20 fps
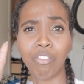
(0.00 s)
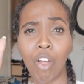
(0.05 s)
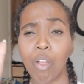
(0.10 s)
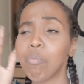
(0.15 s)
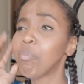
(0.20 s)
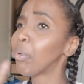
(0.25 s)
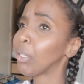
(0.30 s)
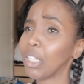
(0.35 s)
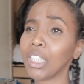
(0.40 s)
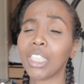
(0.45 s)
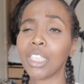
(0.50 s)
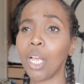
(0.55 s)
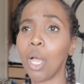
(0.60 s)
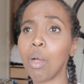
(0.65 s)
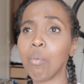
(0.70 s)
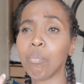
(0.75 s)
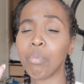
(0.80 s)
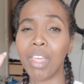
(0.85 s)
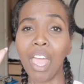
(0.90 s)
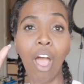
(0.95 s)
I've
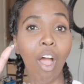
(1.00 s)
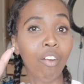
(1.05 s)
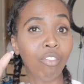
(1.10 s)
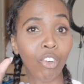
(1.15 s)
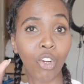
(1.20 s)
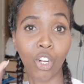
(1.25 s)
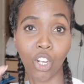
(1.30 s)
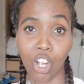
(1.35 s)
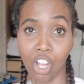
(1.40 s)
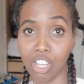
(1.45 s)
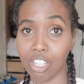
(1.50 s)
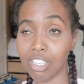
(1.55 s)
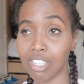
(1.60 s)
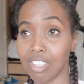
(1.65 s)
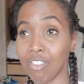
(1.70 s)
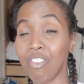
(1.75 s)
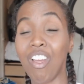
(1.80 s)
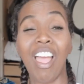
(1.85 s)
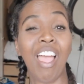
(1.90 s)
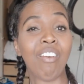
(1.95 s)
got guts.
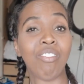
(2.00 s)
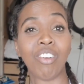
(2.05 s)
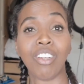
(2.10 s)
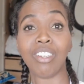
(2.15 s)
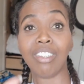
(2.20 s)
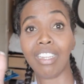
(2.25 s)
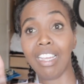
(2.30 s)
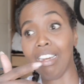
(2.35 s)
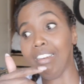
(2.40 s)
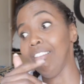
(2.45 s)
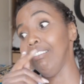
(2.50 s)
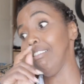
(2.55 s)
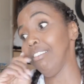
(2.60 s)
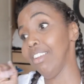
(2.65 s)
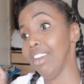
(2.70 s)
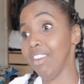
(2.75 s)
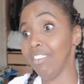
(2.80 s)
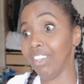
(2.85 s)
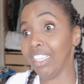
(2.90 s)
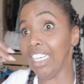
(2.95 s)
If I haven't, then
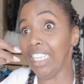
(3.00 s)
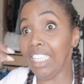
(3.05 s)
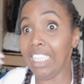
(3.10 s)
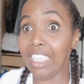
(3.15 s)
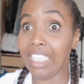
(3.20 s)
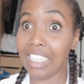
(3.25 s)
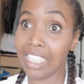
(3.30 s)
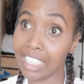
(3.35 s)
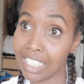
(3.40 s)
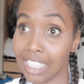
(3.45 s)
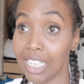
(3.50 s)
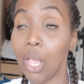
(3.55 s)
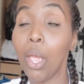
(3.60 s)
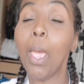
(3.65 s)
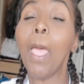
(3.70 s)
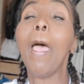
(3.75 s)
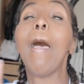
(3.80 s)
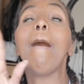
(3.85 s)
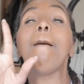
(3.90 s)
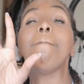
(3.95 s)
you're never gonna do this.
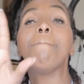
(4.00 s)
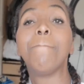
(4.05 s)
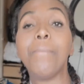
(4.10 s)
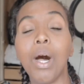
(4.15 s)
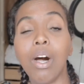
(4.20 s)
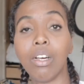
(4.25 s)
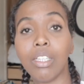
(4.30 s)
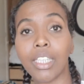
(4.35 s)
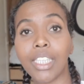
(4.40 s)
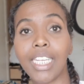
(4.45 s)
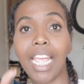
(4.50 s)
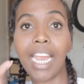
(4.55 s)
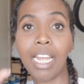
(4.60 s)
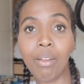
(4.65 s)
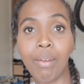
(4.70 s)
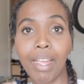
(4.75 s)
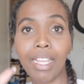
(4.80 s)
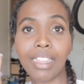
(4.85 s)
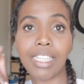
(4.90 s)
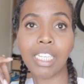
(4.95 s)
But
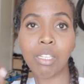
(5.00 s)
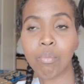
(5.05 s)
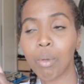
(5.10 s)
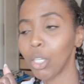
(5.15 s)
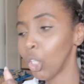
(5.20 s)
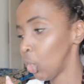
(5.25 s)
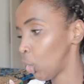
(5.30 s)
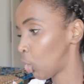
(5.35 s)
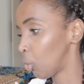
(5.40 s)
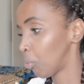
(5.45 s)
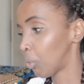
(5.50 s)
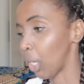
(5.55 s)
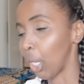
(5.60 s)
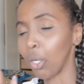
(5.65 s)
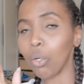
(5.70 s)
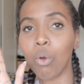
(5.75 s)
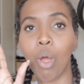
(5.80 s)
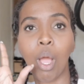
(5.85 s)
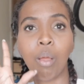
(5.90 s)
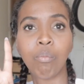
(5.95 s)
anyway, this is my YouTube
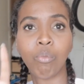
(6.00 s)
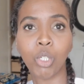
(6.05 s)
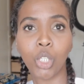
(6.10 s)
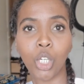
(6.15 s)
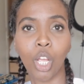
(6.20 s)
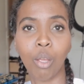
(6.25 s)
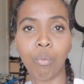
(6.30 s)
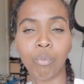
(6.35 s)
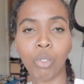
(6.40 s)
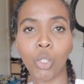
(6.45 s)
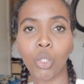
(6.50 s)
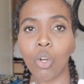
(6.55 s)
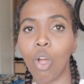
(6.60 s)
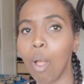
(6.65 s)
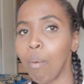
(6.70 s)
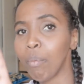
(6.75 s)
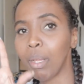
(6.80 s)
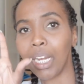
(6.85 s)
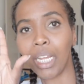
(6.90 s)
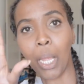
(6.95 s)
channel. I'm sure
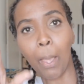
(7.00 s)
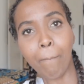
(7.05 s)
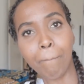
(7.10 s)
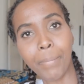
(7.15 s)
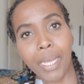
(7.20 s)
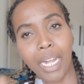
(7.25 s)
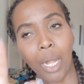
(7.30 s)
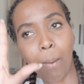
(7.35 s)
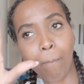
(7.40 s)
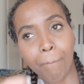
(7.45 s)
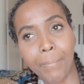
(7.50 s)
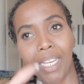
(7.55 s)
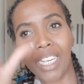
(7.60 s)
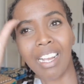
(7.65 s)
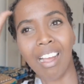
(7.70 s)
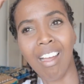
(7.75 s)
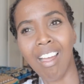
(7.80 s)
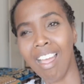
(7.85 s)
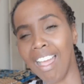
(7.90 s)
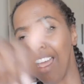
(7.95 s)
I'm gonna get better,
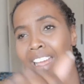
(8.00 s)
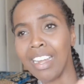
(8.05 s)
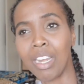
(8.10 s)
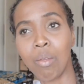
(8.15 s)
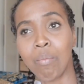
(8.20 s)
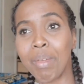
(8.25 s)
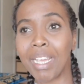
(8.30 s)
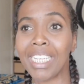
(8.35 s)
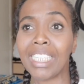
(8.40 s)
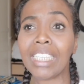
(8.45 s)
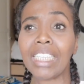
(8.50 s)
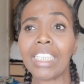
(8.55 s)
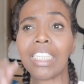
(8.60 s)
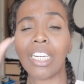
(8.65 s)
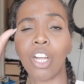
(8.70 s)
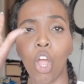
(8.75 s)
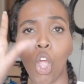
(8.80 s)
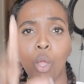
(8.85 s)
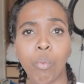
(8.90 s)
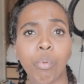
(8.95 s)
bigger, and amazing.
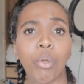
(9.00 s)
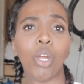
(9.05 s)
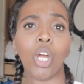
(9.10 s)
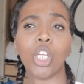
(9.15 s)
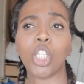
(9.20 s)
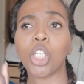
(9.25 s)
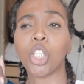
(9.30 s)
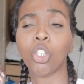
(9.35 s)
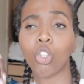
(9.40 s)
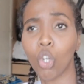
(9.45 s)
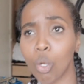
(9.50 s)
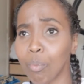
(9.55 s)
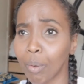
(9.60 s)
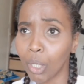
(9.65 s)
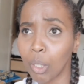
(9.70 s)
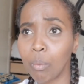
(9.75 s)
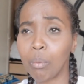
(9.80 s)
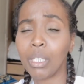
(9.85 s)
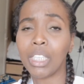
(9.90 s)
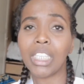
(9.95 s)
And I hope you guys join my
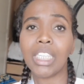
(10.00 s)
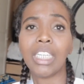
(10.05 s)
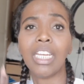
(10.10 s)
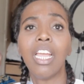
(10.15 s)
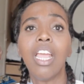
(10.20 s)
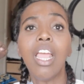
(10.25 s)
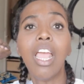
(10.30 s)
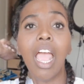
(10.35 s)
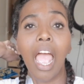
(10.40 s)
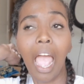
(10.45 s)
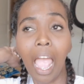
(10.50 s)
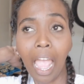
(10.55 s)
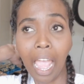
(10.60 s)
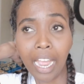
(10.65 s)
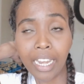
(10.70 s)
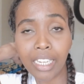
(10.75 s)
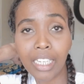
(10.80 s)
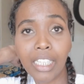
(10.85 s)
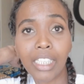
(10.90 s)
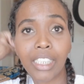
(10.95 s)
community.
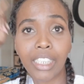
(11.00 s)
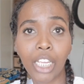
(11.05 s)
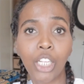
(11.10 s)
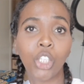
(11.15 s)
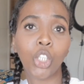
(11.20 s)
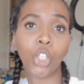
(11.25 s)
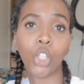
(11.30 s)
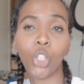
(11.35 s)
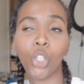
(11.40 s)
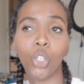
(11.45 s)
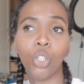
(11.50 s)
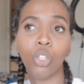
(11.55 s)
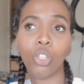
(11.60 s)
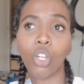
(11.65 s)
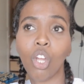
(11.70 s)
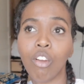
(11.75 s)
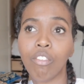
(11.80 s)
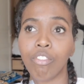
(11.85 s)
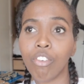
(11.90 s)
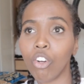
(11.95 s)
And stay tuned
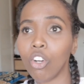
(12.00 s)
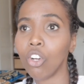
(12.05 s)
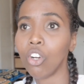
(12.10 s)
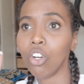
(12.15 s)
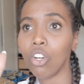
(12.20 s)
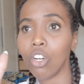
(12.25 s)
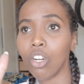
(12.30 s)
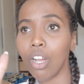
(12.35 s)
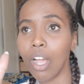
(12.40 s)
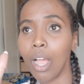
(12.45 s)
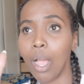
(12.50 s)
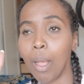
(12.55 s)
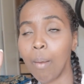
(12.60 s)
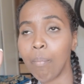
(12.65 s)
for